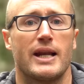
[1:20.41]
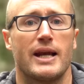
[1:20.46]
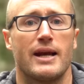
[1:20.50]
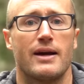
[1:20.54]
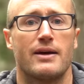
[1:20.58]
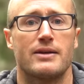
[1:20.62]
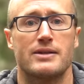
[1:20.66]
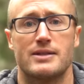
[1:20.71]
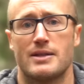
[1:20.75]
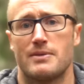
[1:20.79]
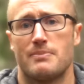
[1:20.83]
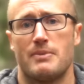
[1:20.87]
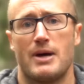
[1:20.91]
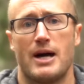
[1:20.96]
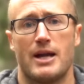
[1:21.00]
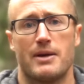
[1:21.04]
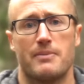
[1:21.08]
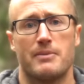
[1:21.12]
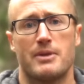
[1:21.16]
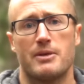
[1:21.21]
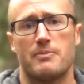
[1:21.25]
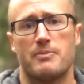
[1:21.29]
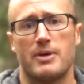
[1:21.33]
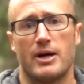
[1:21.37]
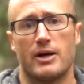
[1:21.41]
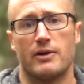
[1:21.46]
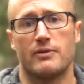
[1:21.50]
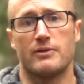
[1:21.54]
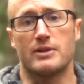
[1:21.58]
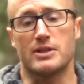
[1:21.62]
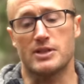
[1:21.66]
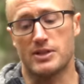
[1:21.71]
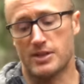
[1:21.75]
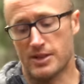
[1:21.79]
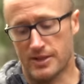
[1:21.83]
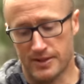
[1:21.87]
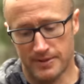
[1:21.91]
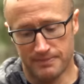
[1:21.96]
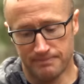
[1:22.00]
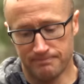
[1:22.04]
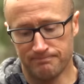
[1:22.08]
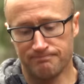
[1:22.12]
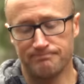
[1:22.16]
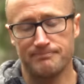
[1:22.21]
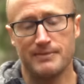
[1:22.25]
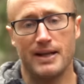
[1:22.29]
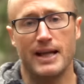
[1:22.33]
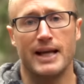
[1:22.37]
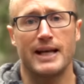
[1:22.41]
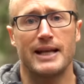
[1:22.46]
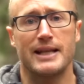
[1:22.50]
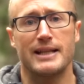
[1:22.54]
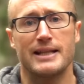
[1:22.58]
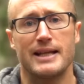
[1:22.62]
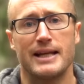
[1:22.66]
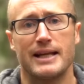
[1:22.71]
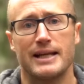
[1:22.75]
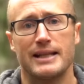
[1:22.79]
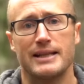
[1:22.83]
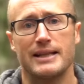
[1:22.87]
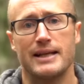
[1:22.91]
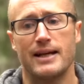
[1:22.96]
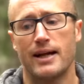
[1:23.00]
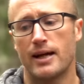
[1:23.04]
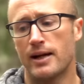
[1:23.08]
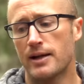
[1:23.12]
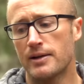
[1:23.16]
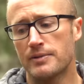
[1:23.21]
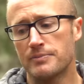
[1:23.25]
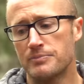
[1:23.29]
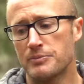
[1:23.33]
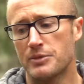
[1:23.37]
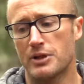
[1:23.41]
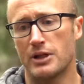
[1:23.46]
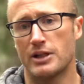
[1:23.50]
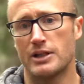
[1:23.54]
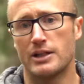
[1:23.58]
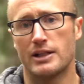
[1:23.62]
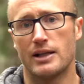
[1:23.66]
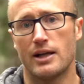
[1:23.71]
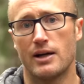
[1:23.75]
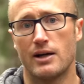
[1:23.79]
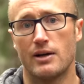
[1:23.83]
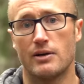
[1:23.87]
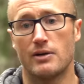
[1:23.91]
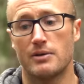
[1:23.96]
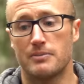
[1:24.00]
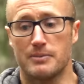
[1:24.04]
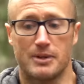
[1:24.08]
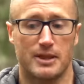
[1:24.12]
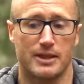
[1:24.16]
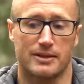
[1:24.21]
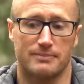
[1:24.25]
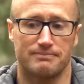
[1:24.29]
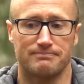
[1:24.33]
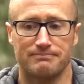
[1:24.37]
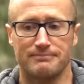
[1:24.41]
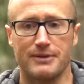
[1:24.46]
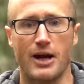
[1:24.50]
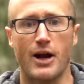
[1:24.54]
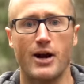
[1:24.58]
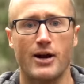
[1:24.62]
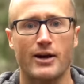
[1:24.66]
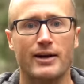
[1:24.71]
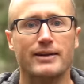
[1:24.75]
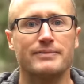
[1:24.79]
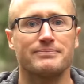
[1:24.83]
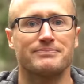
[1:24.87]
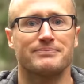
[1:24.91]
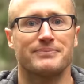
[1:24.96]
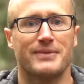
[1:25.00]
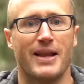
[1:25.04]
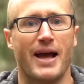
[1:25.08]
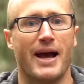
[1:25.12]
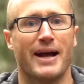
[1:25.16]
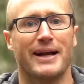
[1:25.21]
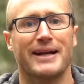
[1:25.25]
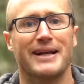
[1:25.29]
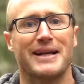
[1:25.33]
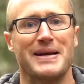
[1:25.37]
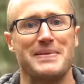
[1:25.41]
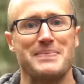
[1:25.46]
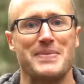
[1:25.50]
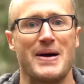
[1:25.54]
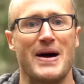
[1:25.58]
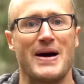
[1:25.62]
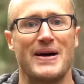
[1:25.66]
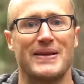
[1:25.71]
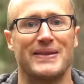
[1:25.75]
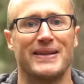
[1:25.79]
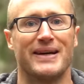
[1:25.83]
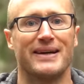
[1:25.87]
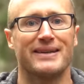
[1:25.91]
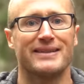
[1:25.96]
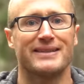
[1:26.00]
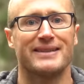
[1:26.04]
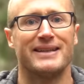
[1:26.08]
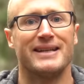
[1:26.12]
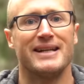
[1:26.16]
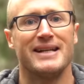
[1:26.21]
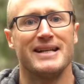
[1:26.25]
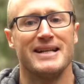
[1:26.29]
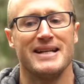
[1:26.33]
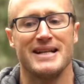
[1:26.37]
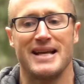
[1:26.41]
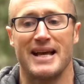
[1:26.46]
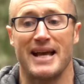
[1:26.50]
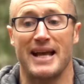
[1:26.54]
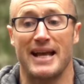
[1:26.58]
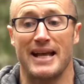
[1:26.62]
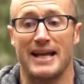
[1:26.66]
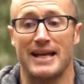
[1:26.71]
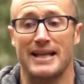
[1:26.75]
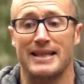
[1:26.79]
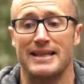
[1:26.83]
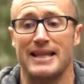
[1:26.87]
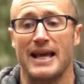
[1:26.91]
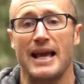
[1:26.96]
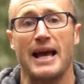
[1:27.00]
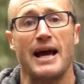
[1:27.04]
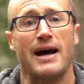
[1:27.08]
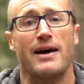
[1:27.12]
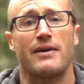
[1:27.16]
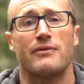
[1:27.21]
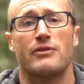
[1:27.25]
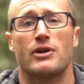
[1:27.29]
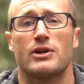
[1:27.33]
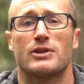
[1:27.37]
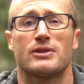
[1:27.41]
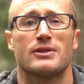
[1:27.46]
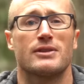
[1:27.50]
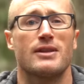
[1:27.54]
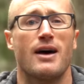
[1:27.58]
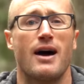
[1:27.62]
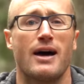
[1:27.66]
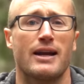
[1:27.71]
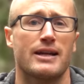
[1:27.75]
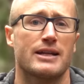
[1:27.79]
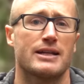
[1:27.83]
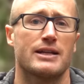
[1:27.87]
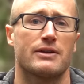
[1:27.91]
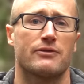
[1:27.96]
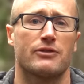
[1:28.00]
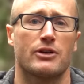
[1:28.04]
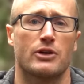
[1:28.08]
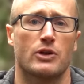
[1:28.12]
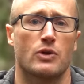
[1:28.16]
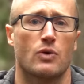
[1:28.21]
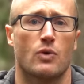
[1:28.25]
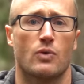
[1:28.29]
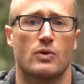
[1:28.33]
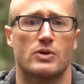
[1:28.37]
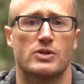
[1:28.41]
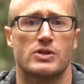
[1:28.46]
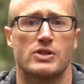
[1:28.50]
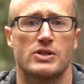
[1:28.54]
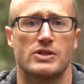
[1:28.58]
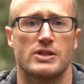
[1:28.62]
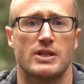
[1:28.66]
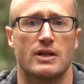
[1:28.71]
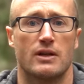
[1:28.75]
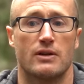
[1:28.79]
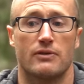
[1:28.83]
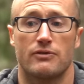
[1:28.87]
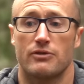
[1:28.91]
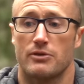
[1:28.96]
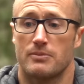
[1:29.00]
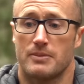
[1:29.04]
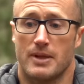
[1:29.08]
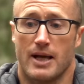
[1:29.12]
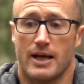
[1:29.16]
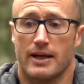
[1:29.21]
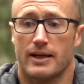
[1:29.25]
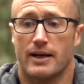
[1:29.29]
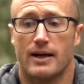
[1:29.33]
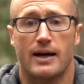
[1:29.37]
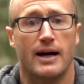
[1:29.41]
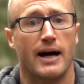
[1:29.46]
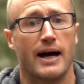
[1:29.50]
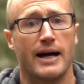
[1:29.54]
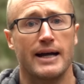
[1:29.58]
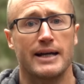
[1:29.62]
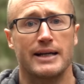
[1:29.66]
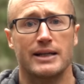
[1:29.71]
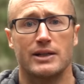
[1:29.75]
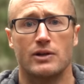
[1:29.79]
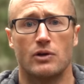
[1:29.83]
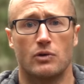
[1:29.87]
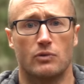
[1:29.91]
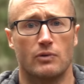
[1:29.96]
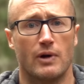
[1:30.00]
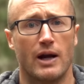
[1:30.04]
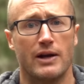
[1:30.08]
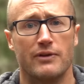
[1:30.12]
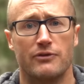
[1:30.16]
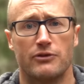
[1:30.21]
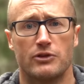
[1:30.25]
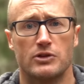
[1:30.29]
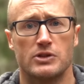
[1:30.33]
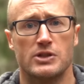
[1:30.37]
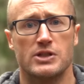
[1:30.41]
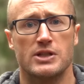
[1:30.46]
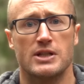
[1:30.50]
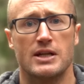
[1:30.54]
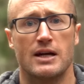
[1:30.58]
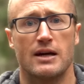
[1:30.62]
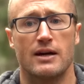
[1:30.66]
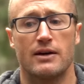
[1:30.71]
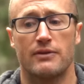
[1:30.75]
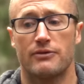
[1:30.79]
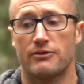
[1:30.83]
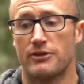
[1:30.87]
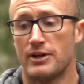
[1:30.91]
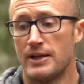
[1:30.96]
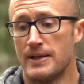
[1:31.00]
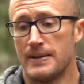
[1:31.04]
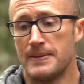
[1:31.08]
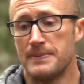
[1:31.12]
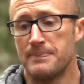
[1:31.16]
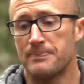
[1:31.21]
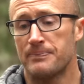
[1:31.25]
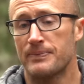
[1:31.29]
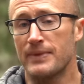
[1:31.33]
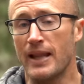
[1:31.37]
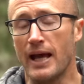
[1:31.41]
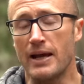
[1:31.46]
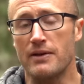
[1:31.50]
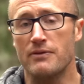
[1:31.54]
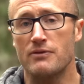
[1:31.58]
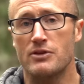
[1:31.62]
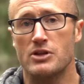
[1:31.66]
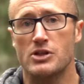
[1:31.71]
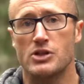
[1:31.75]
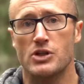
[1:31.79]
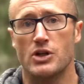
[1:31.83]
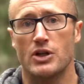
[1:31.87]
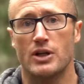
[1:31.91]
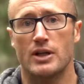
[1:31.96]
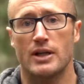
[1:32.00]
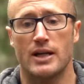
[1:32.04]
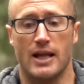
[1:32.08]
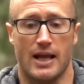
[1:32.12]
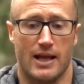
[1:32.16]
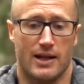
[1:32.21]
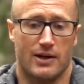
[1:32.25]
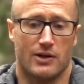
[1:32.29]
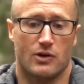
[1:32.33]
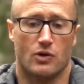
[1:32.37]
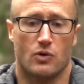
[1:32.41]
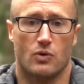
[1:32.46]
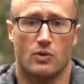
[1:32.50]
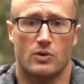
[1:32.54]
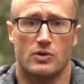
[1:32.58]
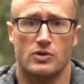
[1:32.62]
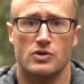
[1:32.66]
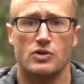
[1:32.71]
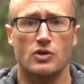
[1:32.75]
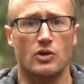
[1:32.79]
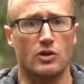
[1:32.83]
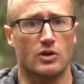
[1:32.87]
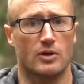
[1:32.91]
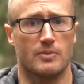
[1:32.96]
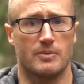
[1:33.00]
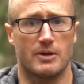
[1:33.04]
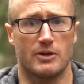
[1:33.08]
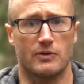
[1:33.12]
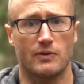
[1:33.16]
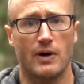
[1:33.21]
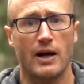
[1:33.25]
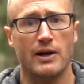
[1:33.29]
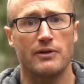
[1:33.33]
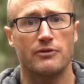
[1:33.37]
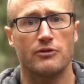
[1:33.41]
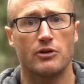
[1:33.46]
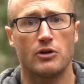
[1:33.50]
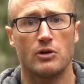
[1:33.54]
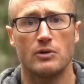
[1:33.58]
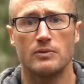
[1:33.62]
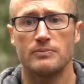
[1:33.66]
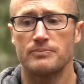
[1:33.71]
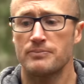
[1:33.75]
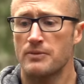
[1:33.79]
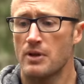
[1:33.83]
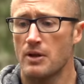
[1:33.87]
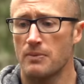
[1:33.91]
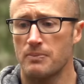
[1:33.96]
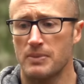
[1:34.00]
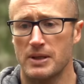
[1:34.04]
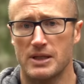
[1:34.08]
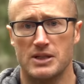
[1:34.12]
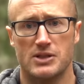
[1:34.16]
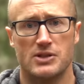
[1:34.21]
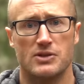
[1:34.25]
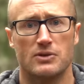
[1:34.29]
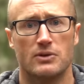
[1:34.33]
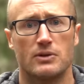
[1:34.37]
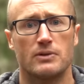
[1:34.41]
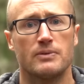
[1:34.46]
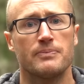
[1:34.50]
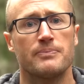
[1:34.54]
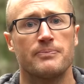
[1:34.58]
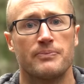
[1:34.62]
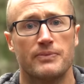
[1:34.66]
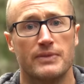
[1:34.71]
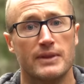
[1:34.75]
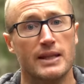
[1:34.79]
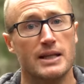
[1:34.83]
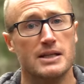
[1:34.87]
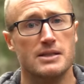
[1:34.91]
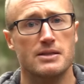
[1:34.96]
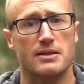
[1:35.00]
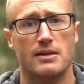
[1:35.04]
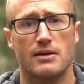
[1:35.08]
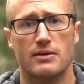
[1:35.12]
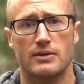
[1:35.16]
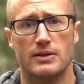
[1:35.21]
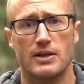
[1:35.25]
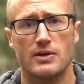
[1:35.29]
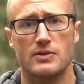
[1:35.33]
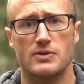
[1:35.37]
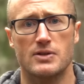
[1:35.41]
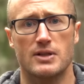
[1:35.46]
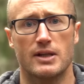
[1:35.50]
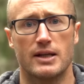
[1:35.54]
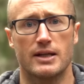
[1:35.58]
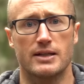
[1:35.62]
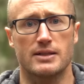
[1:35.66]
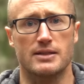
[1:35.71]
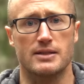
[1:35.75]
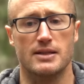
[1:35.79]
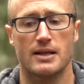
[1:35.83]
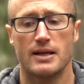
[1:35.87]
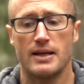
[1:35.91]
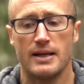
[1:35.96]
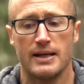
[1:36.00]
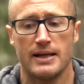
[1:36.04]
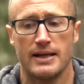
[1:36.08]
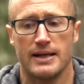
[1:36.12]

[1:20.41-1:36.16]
down to the bottom of the pelvis. Anything in there, good to go. I'm like, all right, I can get behind that. And they have a lot of different courses there from like high angle rifle stuff, night vision, and of course, urban rifle, pistol, things along those lines.